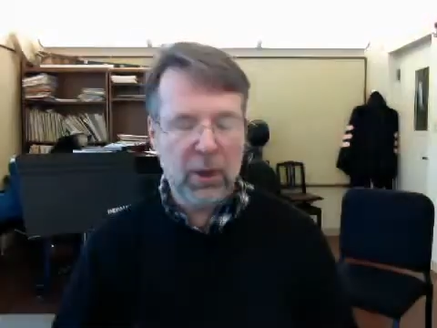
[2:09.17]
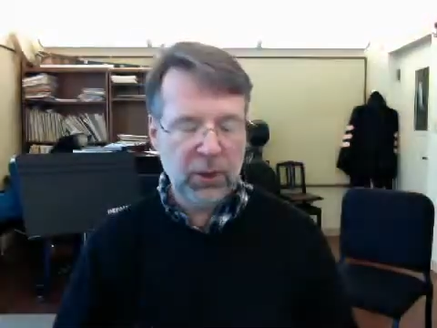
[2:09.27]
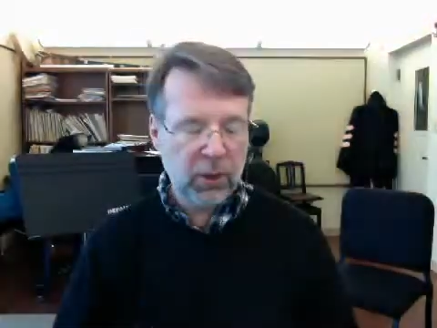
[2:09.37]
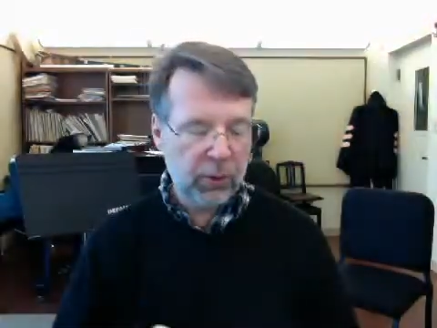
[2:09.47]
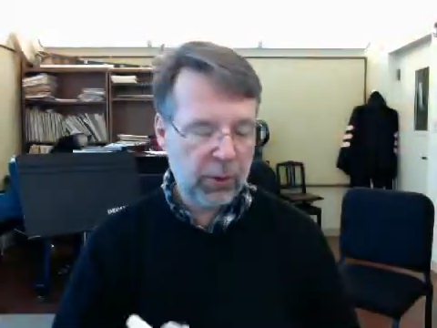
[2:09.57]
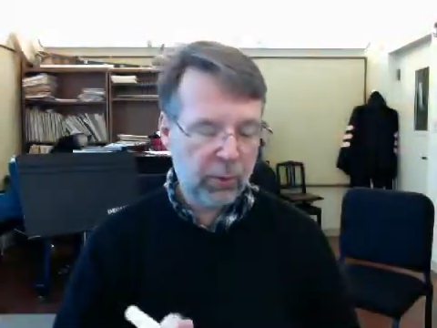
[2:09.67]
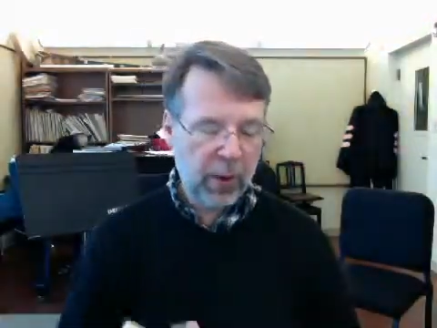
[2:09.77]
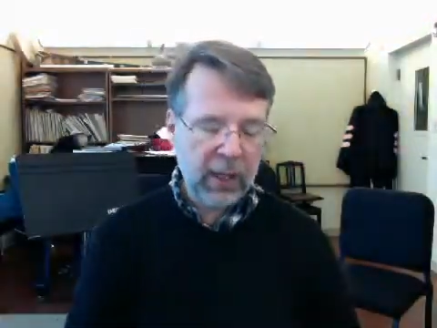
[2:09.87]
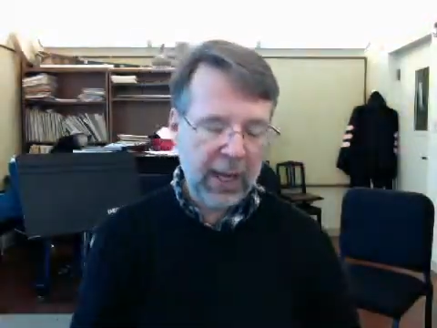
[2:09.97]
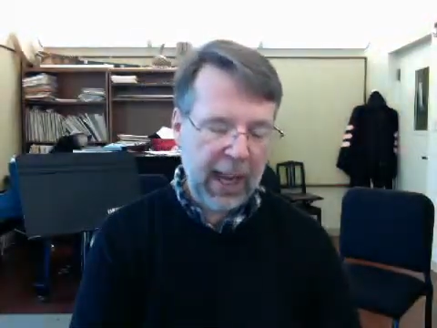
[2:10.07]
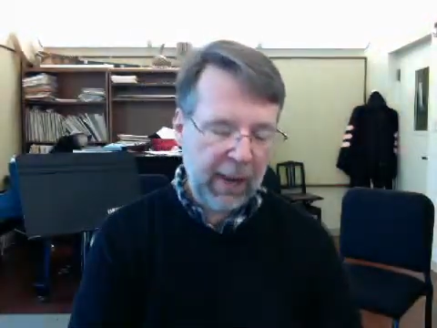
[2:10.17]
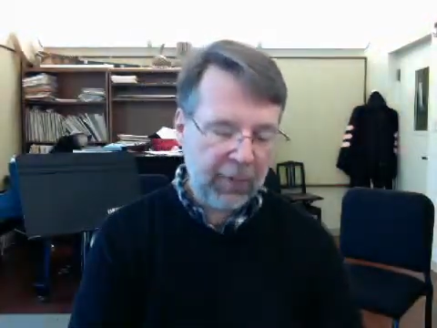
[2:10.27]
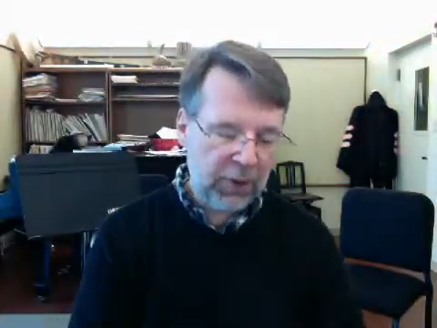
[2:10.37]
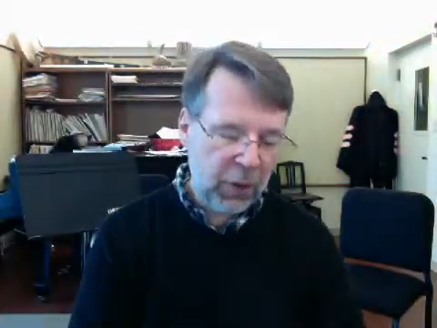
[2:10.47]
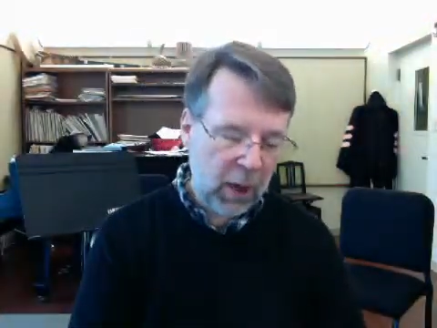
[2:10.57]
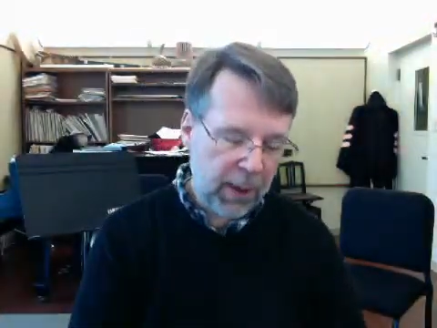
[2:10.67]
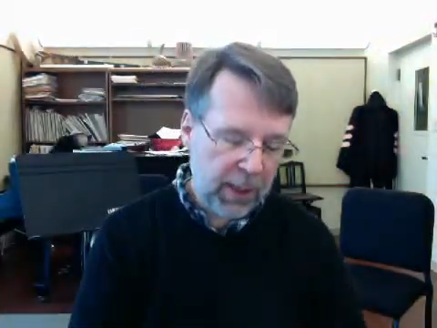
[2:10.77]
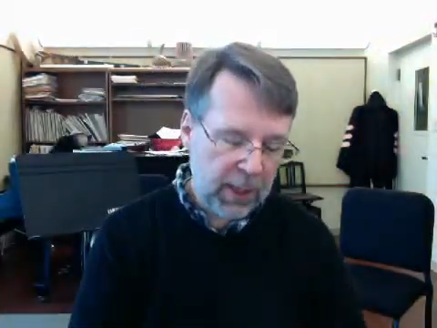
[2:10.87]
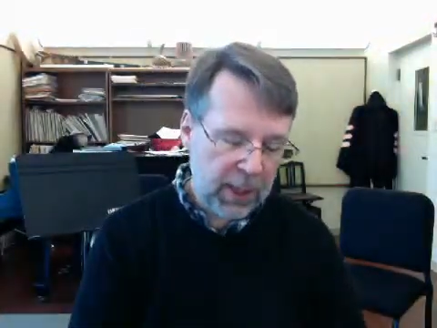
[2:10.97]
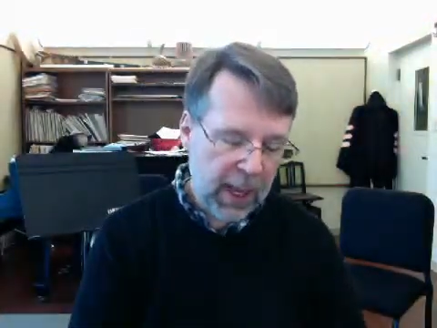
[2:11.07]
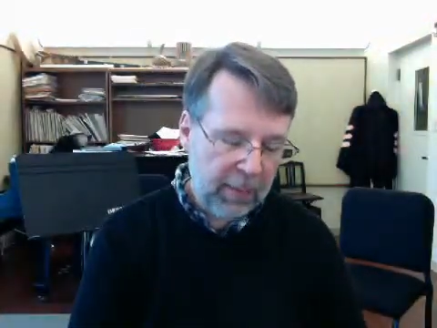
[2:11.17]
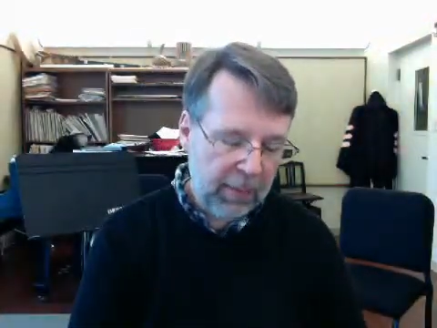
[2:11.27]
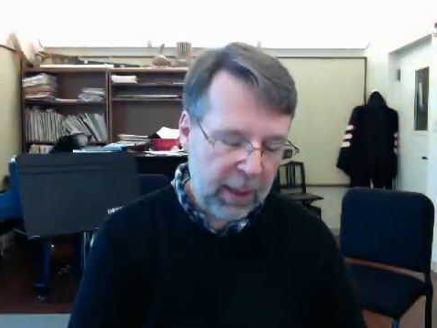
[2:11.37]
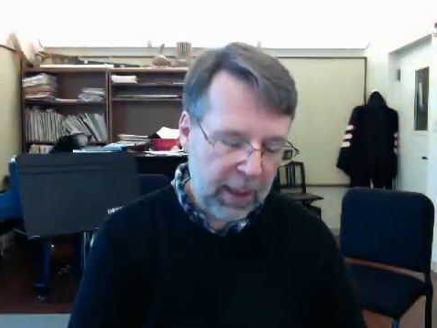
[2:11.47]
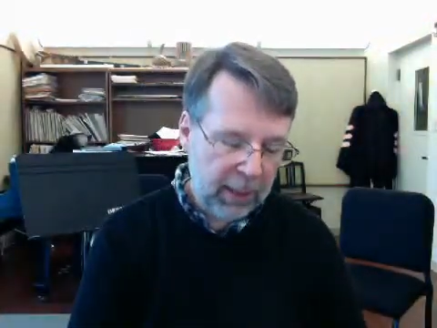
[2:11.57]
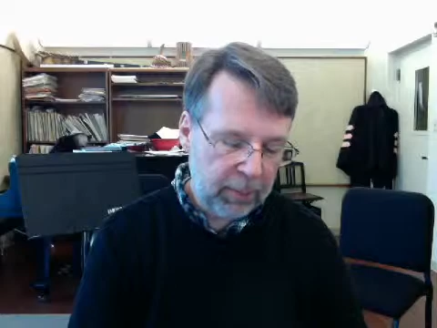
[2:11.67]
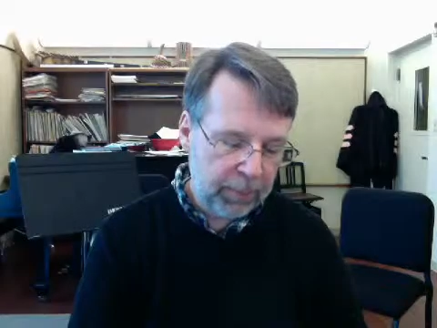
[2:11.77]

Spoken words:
So write an F sharp on the top line,